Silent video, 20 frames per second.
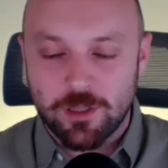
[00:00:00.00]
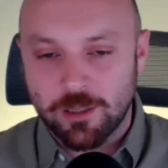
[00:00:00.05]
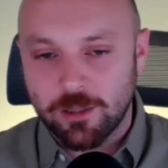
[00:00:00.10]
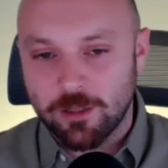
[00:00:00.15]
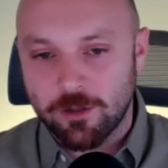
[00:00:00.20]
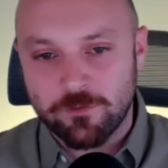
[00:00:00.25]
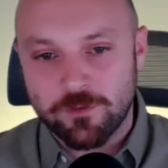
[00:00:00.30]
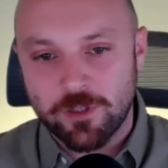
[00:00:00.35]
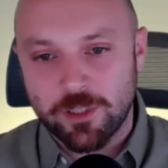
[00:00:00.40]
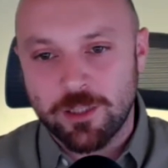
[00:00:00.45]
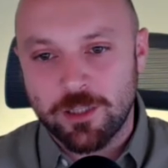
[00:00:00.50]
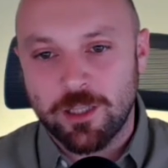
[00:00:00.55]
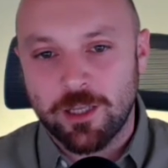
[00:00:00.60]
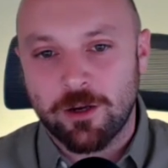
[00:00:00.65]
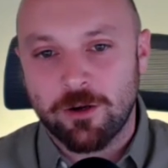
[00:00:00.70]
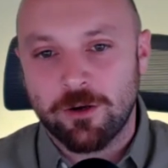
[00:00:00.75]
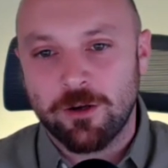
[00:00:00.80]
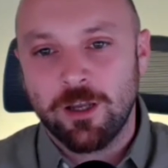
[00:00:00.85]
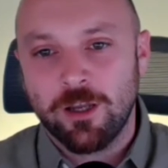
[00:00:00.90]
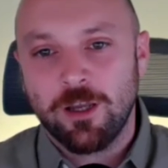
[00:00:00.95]
loved it
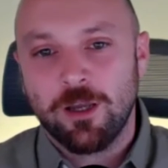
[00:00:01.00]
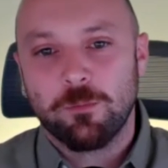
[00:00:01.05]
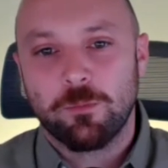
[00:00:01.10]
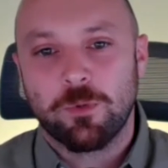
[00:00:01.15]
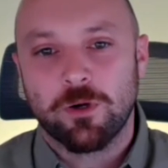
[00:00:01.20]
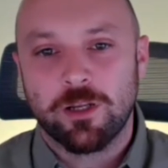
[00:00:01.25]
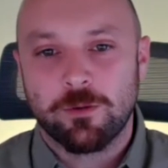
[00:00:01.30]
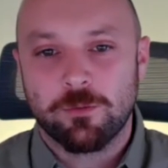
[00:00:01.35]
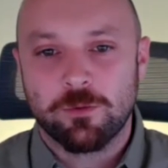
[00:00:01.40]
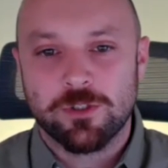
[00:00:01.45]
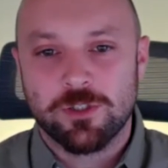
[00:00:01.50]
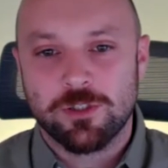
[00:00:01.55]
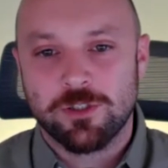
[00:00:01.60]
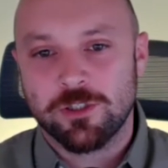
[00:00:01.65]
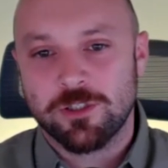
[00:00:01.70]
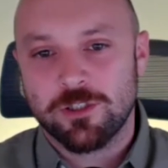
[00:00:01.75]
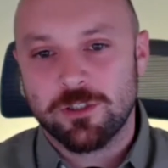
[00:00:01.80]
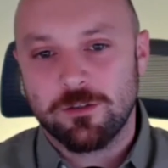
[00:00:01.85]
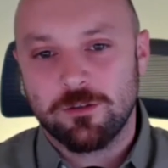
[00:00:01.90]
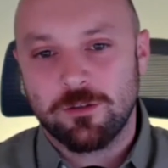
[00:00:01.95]
there, but it was
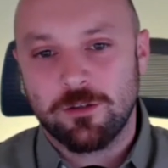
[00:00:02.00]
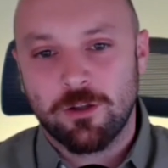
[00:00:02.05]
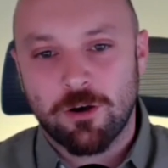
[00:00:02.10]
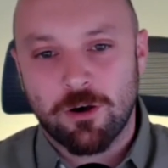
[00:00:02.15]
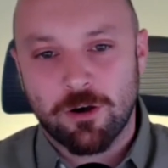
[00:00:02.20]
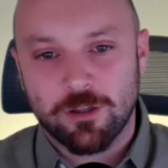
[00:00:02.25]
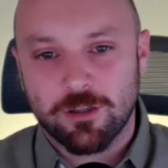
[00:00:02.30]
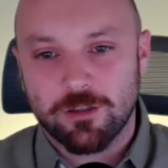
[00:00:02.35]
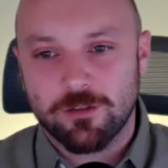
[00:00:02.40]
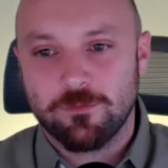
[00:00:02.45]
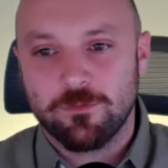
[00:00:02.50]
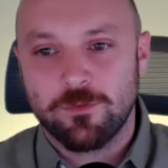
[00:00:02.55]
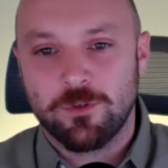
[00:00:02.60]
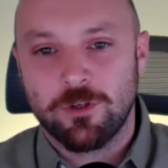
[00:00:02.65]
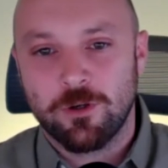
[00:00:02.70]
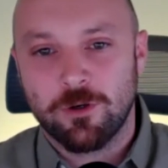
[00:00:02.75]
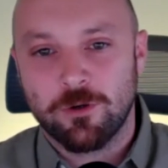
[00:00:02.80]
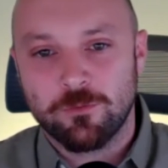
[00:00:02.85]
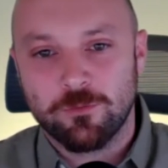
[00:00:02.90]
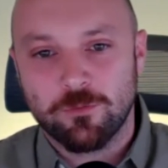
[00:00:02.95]
just not,
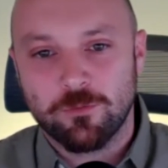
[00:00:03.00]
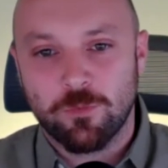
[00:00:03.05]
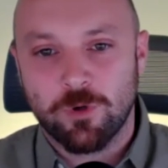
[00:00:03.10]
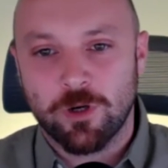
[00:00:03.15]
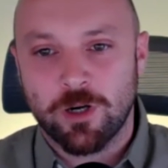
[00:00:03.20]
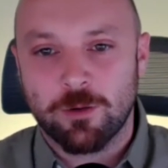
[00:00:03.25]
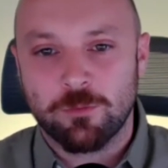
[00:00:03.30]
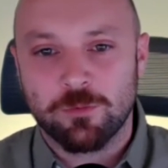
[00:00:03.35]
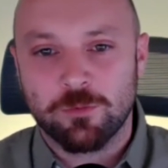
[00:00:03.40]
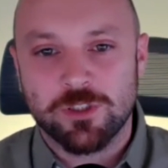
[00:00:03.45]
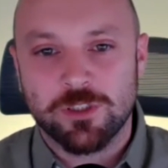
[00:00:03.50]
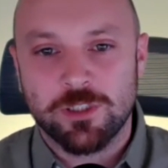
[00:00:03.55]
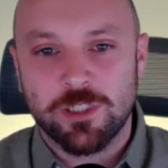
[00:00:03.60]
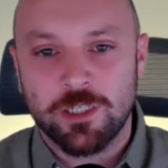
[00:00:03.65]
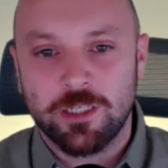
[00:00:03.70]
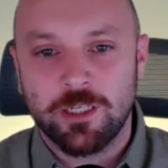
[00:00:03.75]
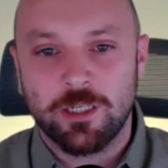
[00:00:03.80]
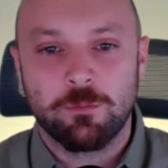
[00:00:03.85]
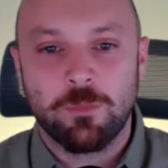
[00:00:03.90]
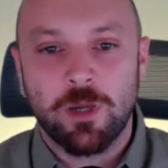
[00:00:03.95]
you know, what I was
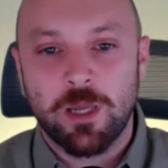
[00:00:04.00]
seeking.